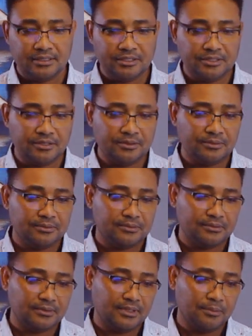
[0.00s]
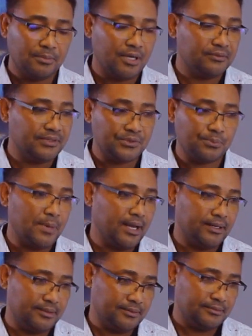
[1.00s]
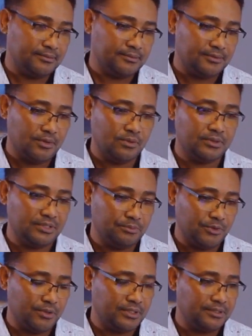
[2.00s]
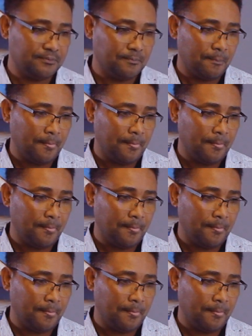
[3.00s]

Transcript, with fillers: you know, about this man called Nimrod.